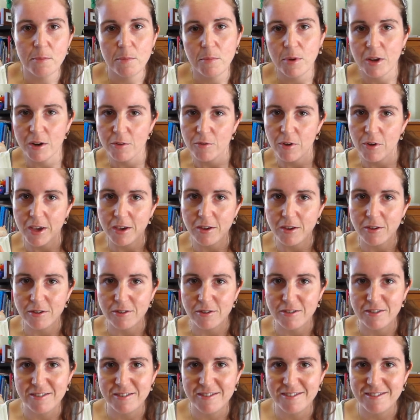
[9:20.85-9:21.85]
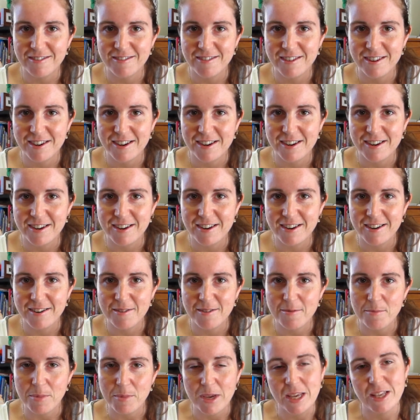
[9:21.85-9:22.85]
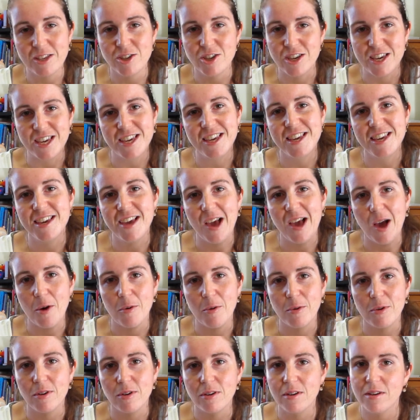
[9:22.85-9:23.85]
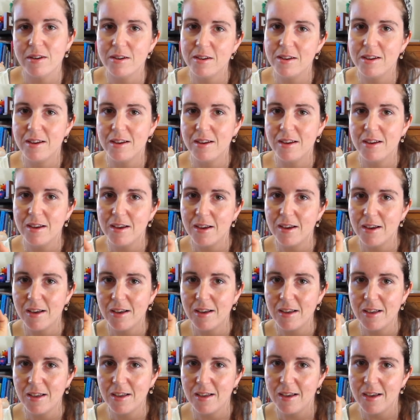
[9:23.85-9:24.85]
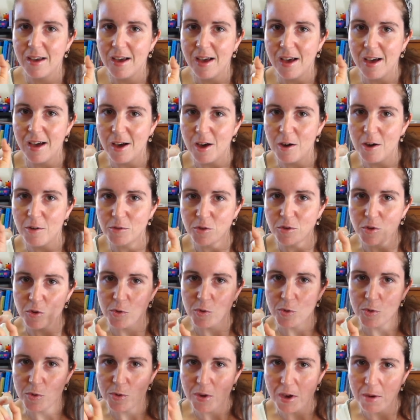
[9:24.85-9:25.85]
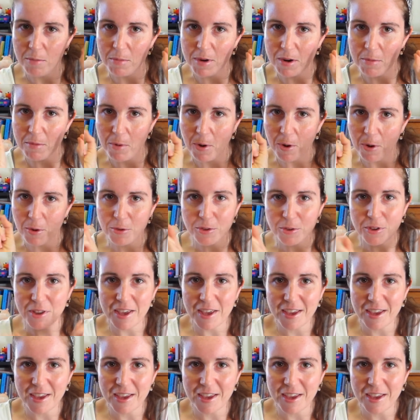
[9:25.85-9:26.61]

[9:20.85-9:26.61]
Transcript: But if I could be cheeky, I would half do a bit of both.